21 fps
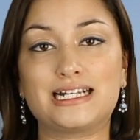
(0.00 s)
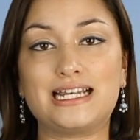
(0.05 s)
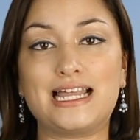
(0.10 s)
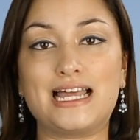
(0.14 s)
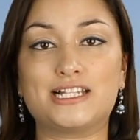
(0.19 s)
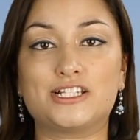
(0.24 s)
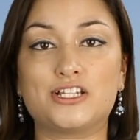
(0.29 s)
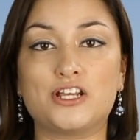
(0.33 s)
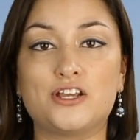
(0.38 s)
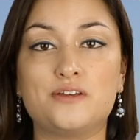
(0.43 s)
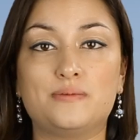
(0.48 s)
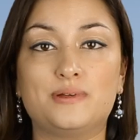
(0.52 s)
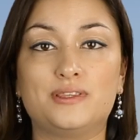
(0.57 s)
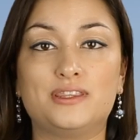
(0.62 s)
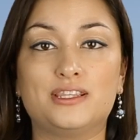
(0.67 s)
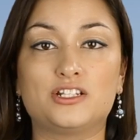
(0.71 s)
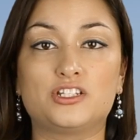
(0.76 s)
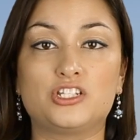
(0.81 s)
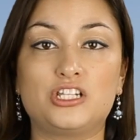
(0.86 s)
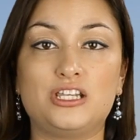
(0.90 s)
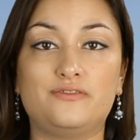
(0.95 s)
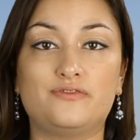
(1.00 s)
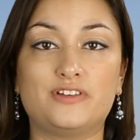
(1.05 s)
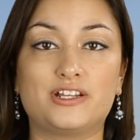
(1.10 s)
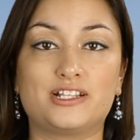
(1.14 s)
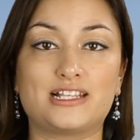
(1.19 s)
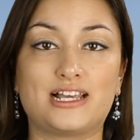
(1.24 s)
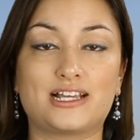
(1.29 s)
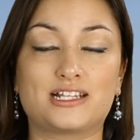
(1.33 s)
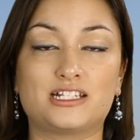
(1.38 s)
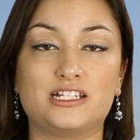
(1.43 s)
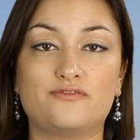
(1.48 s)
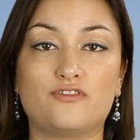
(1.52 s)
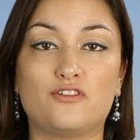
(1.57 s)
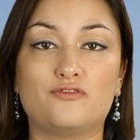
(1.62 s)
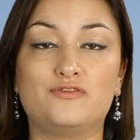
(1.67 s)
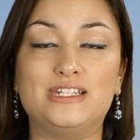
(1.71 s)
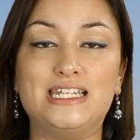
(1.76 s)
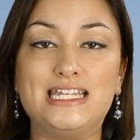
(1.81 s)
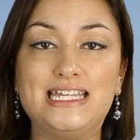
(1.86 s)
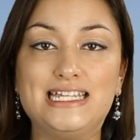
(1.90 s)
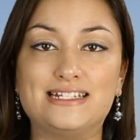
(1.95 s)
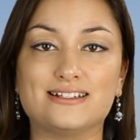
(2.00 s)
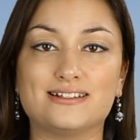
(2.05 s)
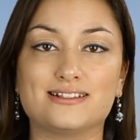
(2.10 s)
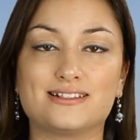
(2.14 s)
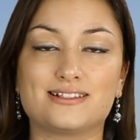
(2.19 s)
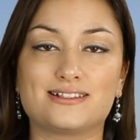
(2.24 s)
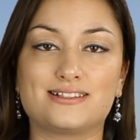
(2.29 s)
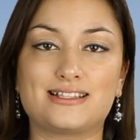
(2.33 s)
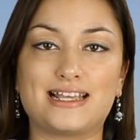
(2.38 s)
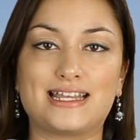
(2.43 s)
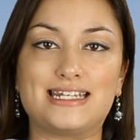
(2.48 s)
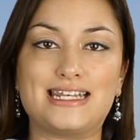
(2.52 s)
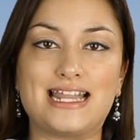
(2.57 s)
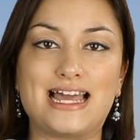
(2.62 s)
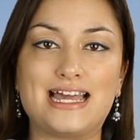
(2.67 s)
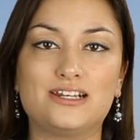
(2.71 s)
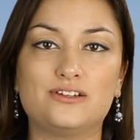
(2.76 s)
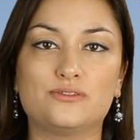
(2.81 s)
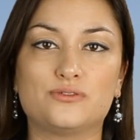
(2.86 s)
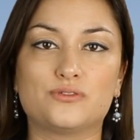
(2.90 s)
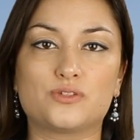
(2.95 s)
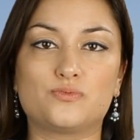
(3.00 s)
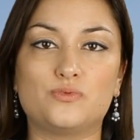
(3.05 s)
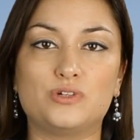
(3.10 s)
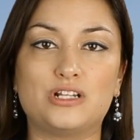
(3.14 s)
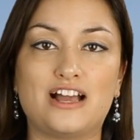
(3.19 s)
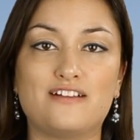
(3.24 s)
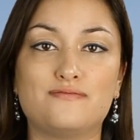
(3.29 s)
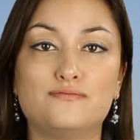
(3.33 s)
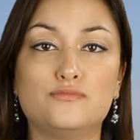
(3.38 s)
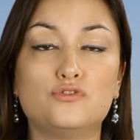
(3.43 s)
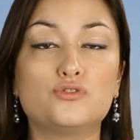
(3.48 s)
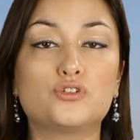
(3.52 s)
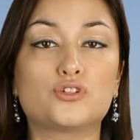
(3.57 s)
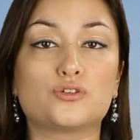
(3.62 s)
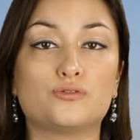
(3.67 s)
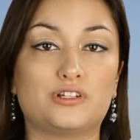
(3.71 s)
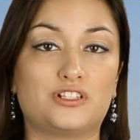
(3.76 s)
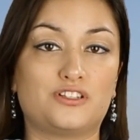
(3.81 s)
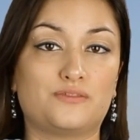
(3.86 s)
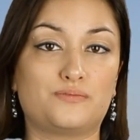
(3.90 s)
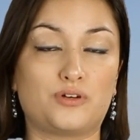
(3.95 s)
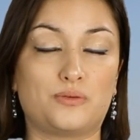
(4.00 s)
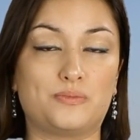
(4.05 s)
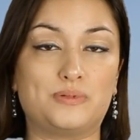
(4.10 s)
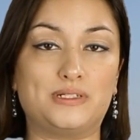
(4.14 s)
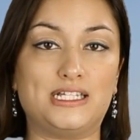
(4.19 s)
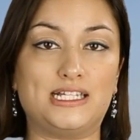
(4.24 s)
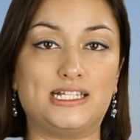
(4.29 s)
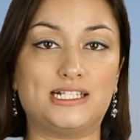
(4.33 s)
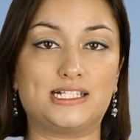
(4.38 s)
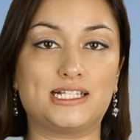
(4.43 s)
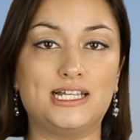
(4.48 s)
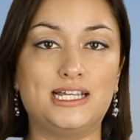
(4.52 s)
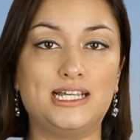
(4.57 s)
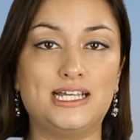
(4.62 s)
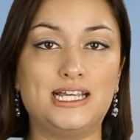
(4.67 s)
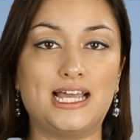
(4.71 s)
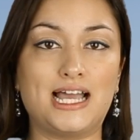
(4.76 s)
Claire Tobin, the chief executive of Leaders, said landlords would have more choice of properties